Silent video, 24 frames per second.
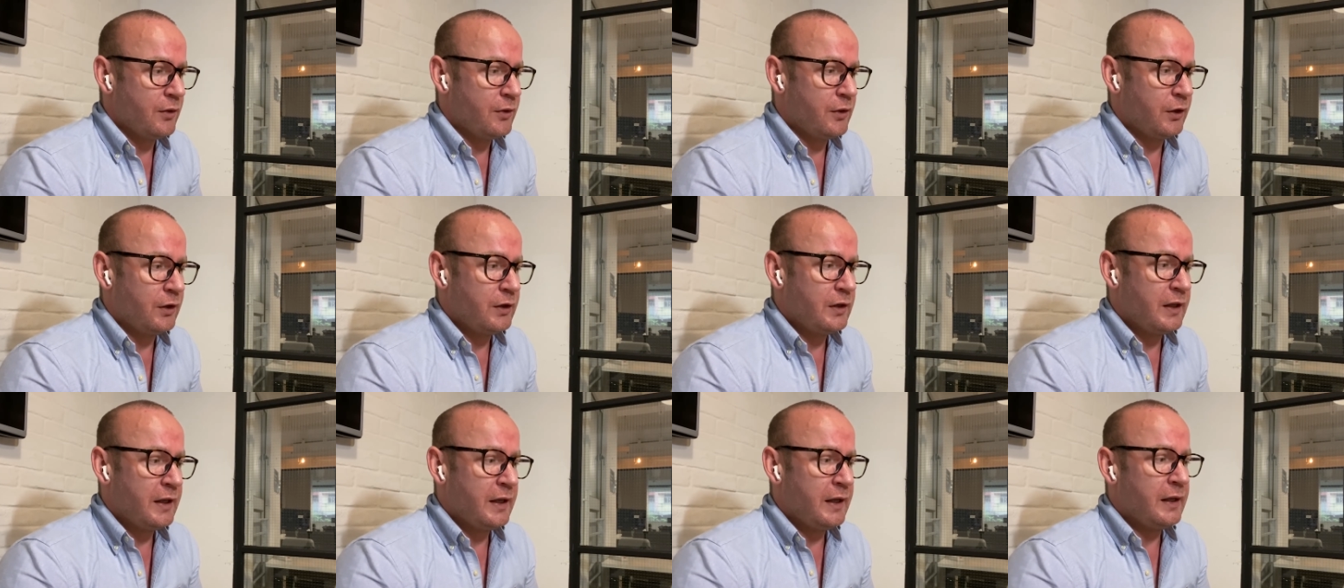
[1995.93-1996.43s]

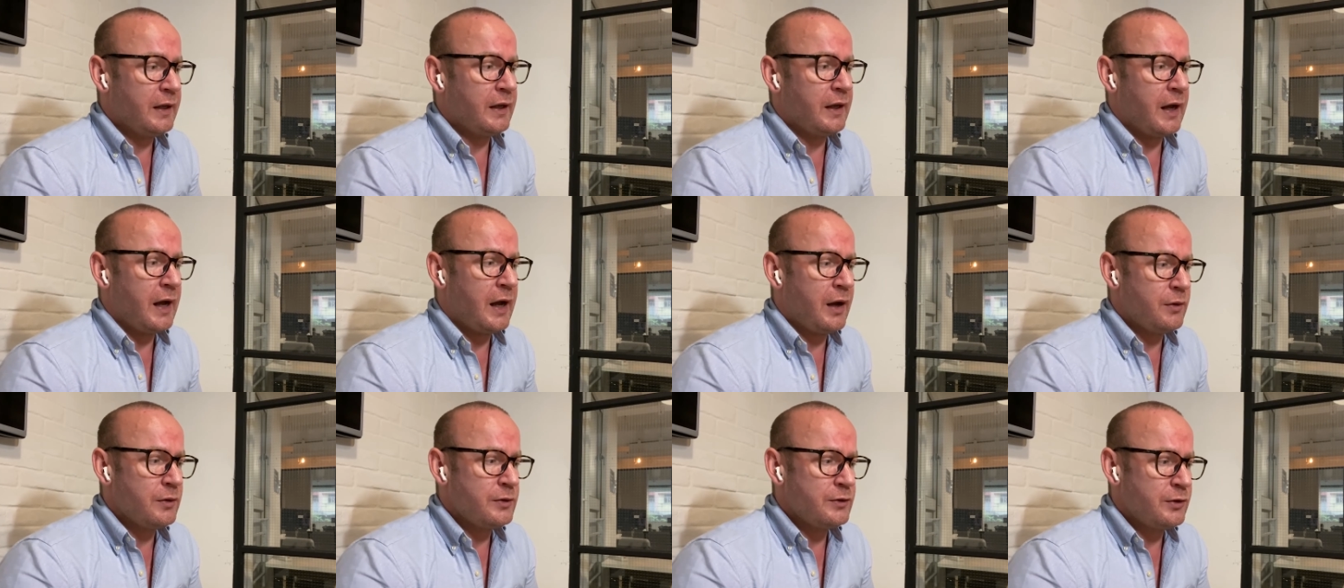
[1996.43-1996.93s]
Thirdly,
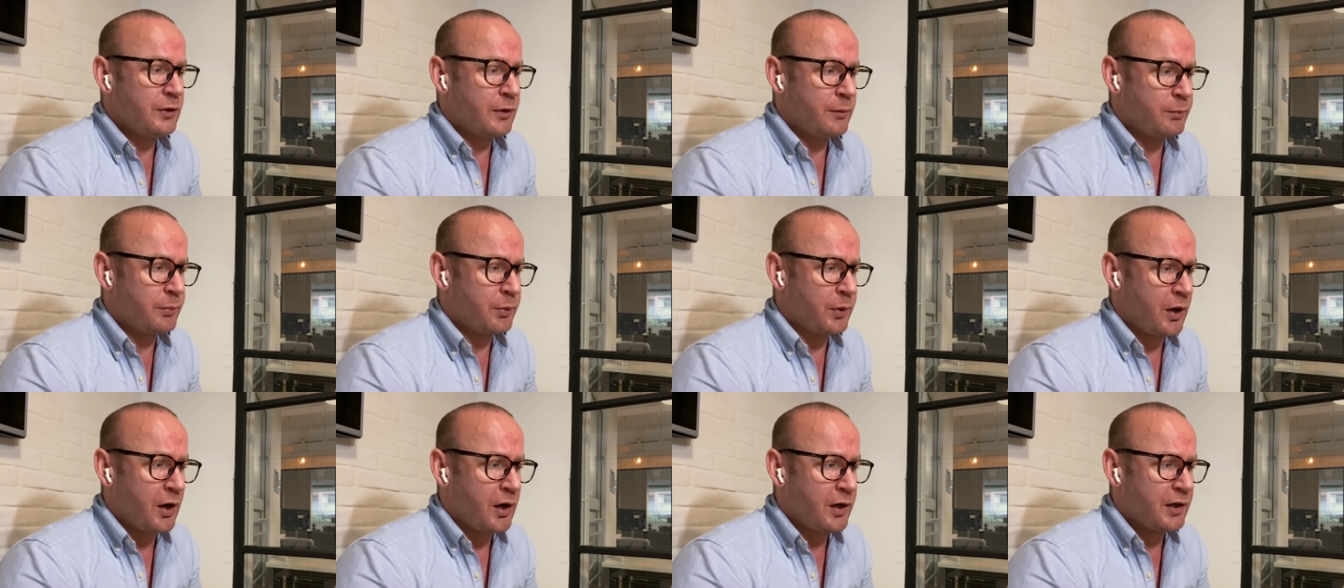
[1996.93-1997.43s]
how's your
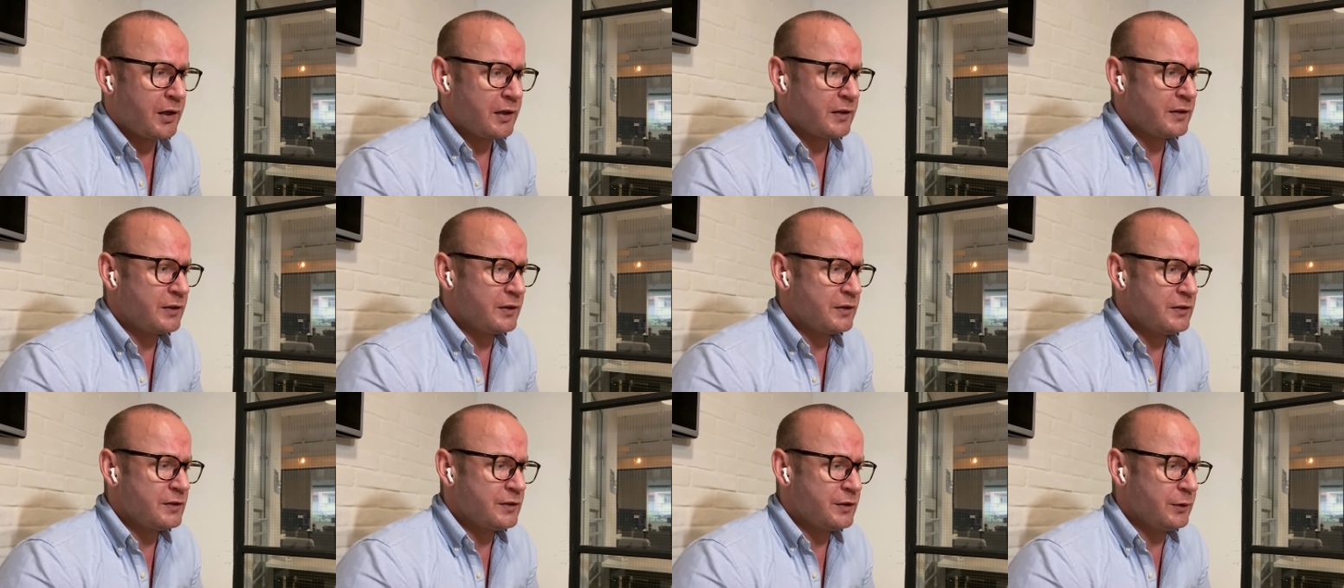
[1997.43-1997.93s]
product
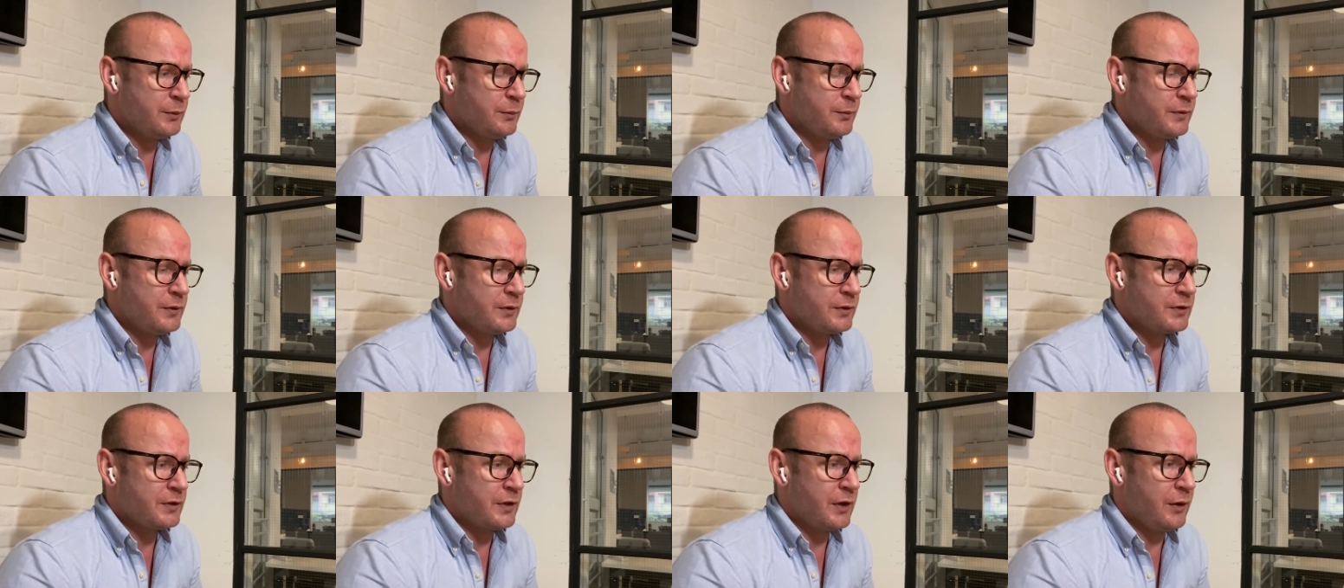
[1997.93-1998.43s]

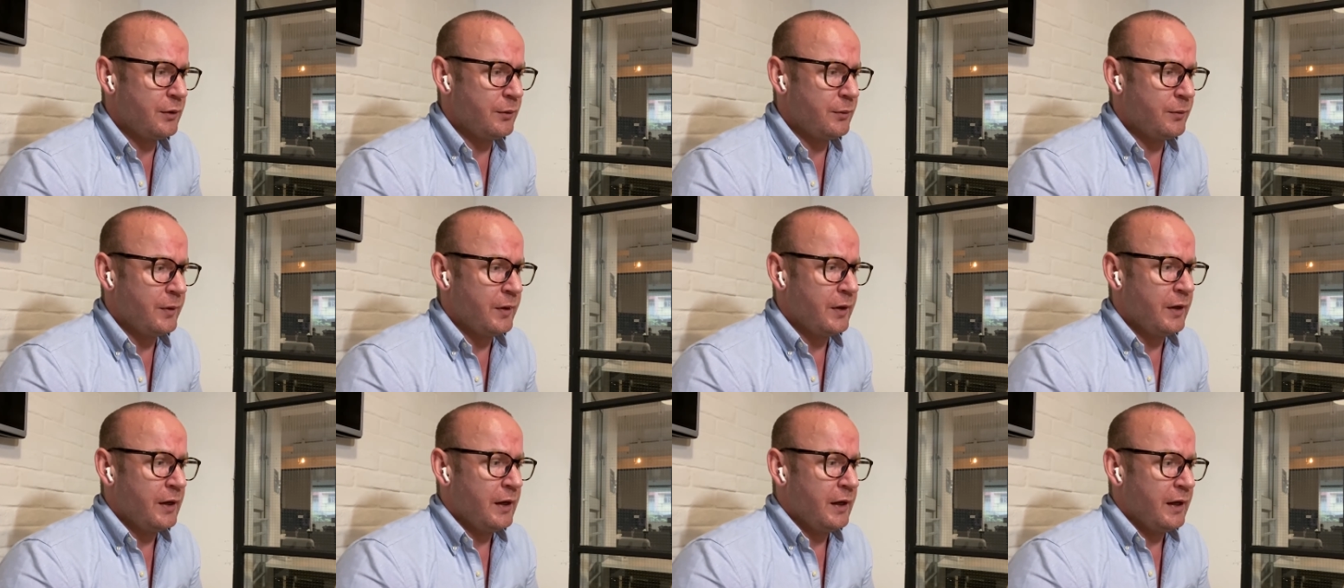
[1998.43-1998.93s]
consumed?
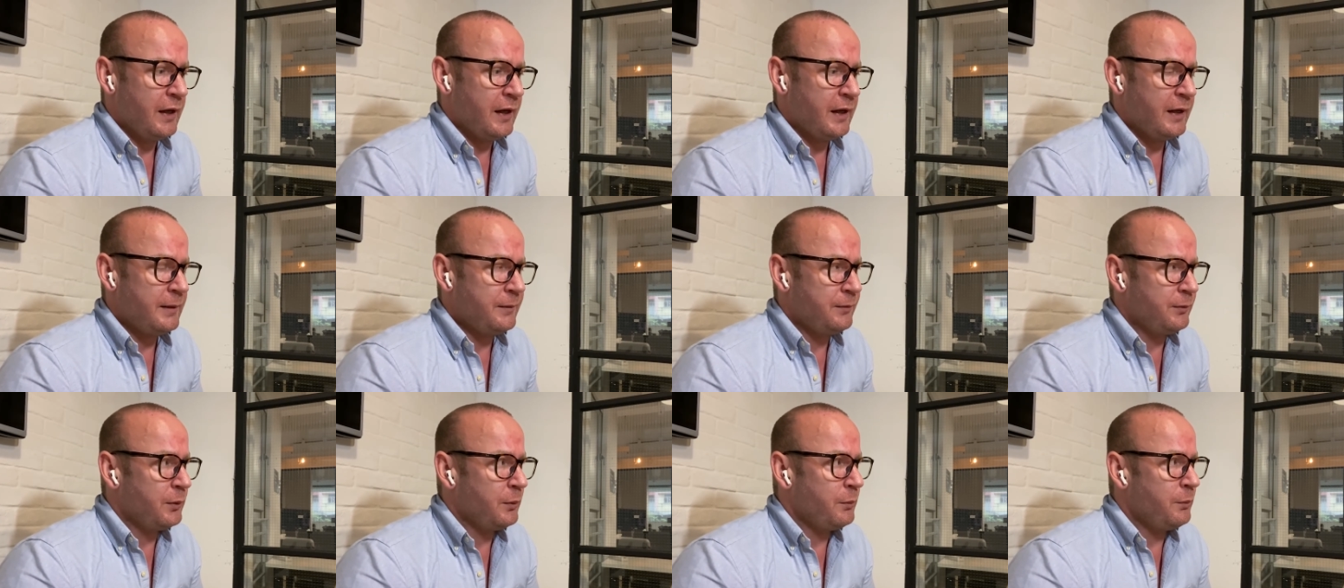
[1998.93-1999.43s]
So
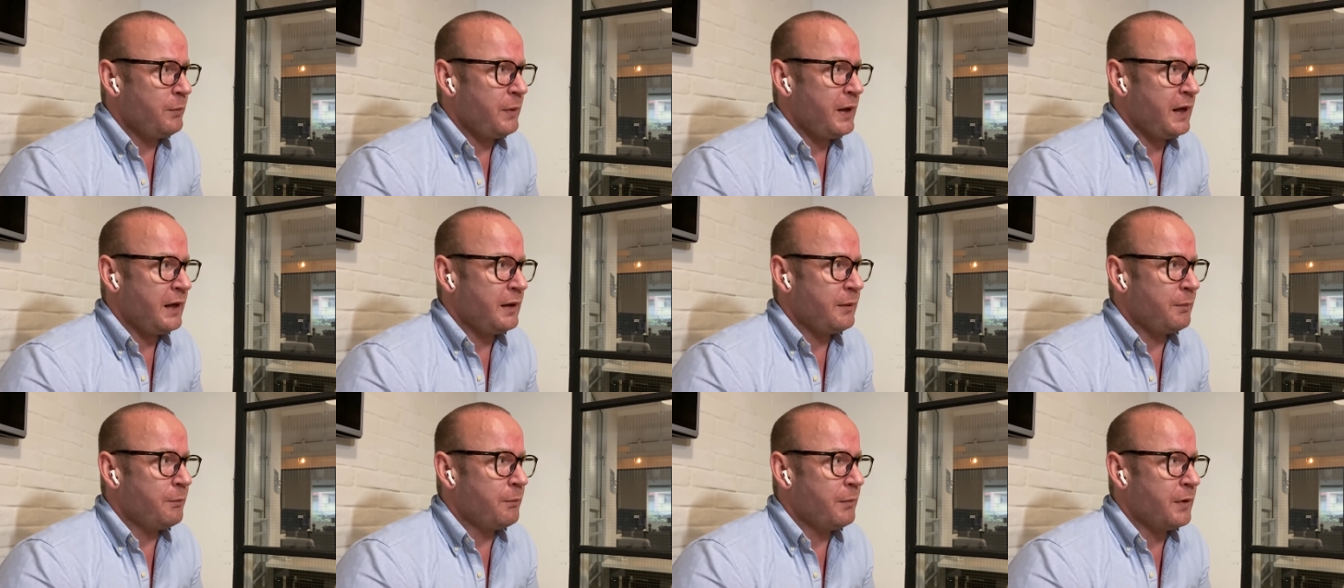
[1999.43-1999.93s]
it will
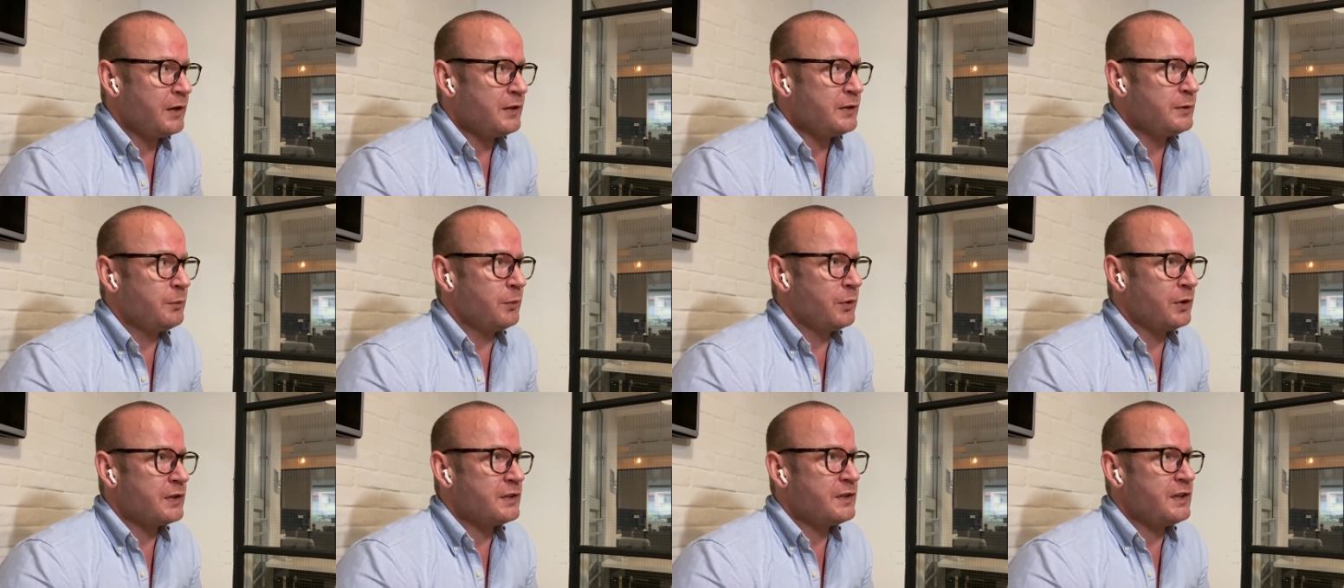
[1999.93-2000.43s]
make much
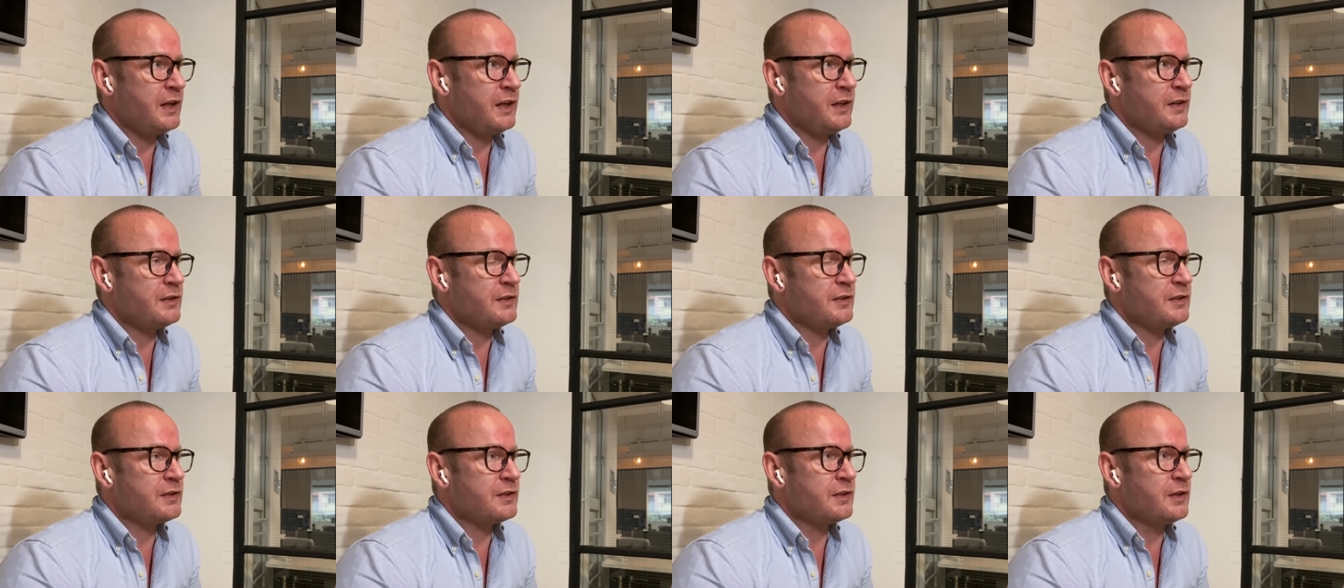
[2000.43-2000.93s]
more
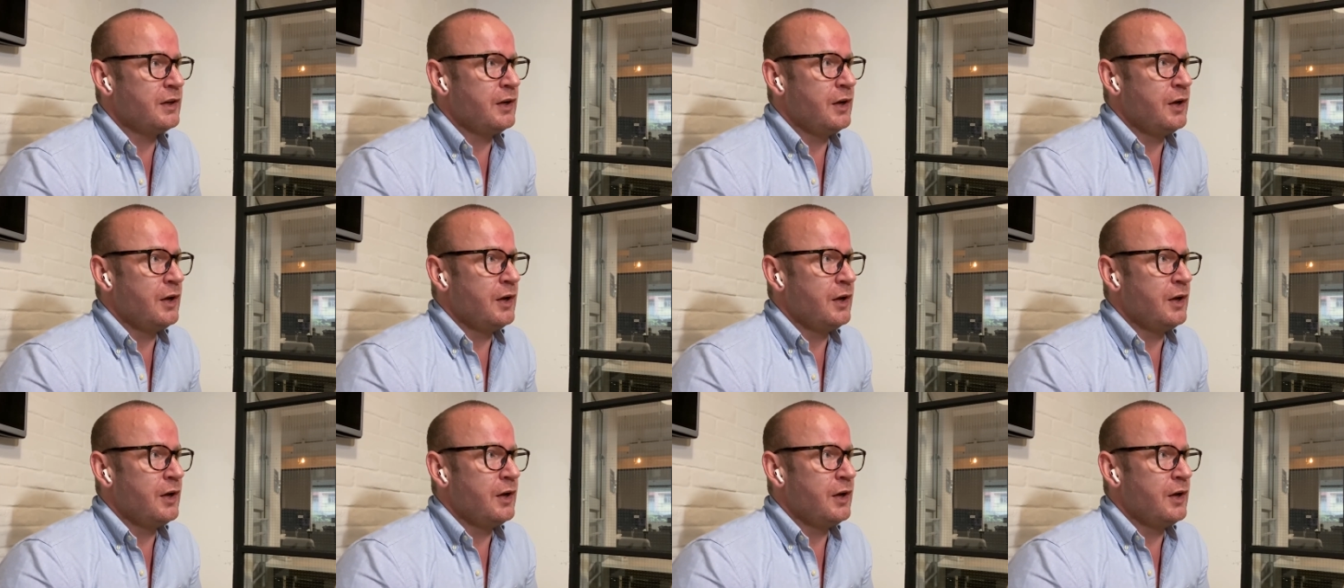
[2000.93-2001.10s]
sense